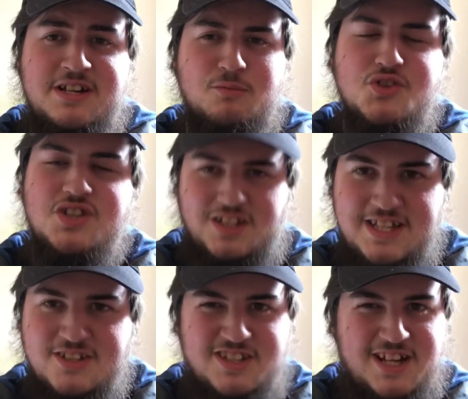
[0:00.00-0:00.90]
which the
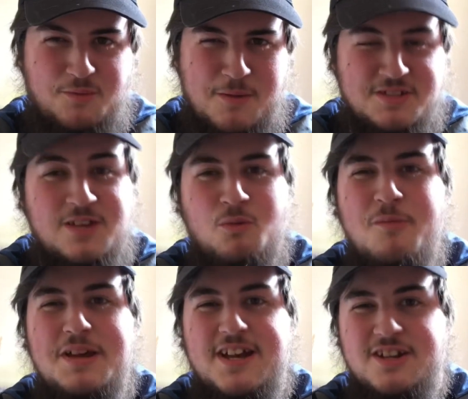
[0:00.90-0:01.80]
link to that website will
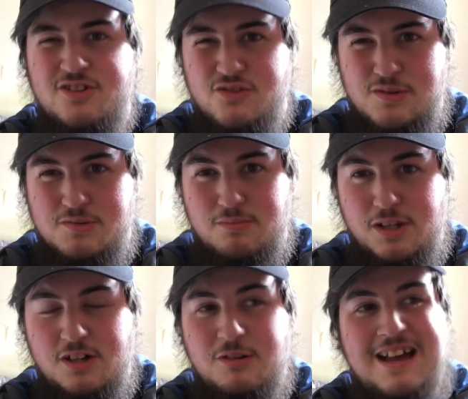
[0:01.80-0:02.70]
be in the description
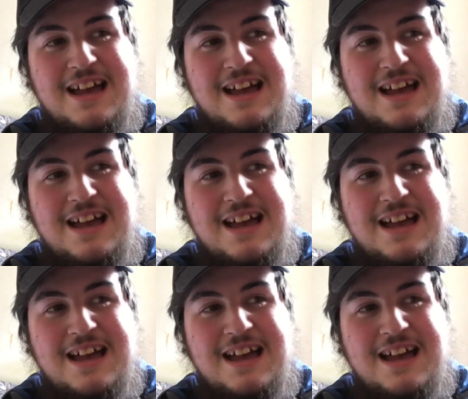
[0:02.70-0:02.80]
below,